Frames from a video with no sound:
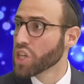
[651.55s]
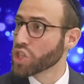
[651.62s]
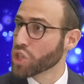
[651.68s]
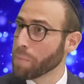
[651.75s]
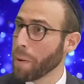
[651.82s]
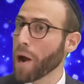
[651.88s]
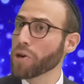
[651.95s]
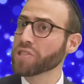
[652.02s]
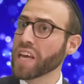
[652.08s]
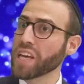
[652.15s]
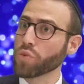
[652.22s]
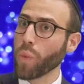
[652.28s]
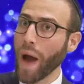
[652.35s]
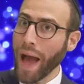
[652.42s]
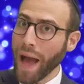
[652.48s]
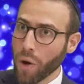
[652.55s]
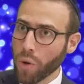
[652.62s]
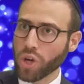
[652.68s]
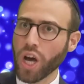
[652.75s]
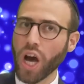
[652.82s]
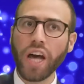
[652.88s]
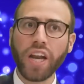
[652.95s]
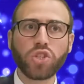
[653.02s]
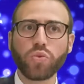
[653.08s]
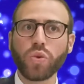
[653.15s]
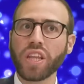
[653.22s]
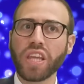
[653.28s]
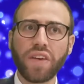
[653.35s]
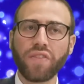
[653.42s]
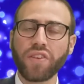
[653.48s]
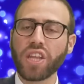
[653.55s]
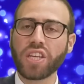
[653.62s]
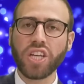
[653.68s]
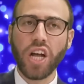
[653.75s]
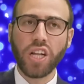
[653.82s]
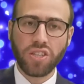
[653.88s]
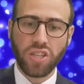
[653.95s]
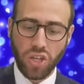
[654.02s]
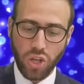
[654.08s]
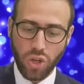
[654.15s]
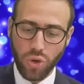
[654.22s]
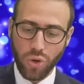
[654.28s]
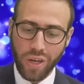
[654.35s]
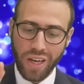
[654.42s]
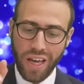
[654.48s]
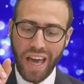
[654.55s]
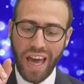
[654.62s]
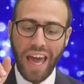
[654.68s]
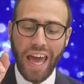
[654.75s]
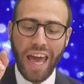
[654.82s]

So Paro says, wow, God has really given this all to you.